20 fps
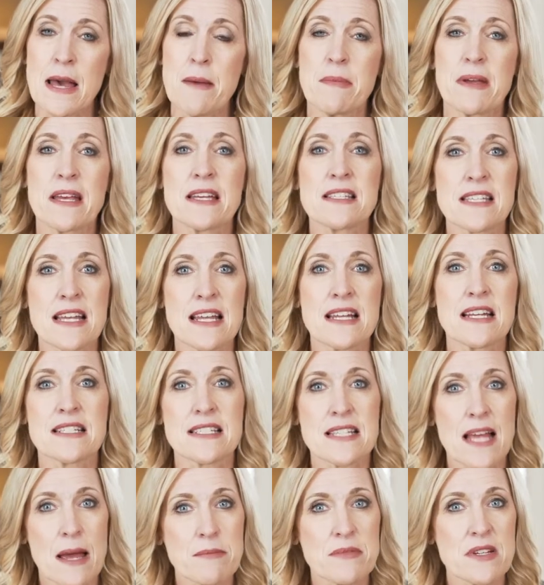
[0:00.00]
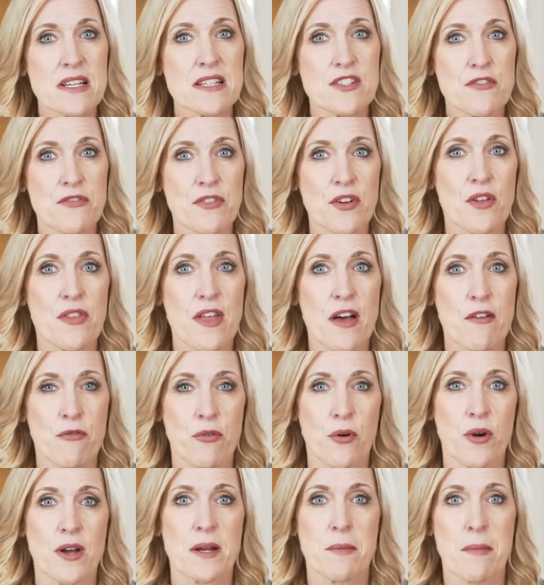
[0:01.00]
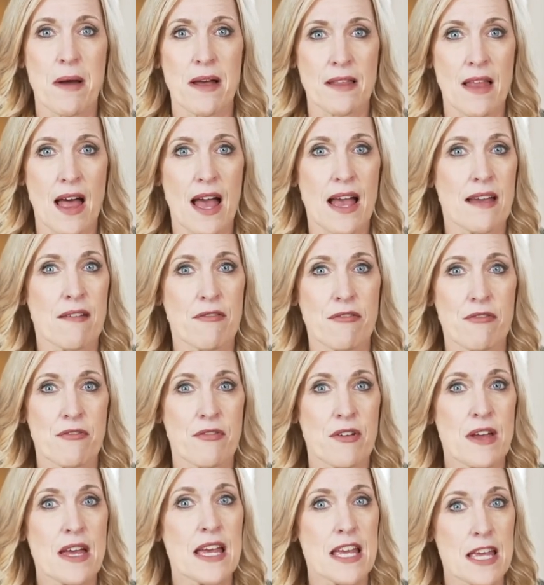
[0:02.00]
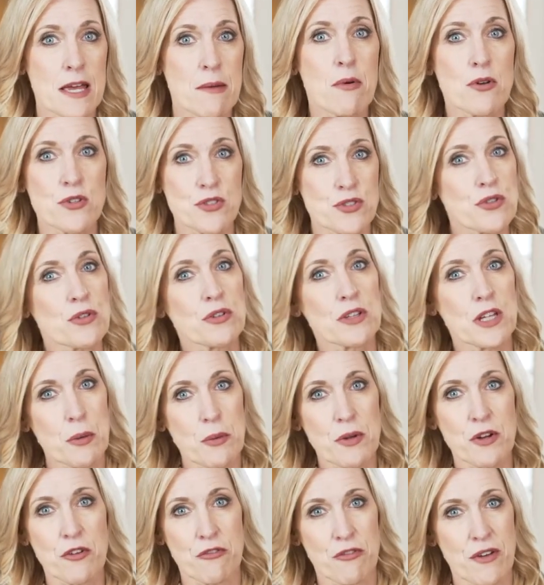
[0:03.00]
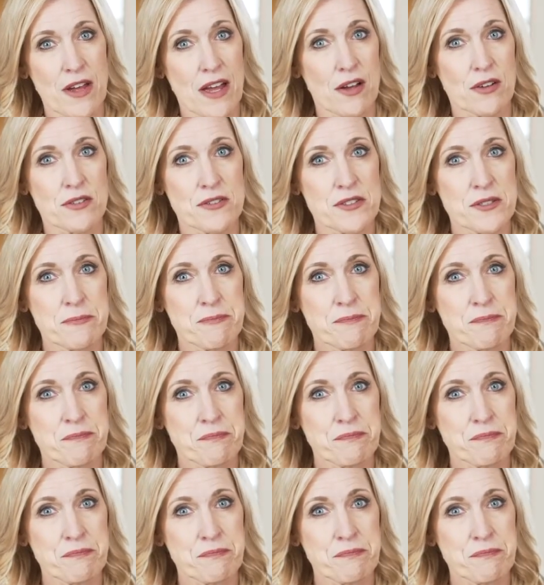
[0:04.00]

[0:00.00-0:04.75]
because in attempting to fill that void in my life, he most certainly would have failed.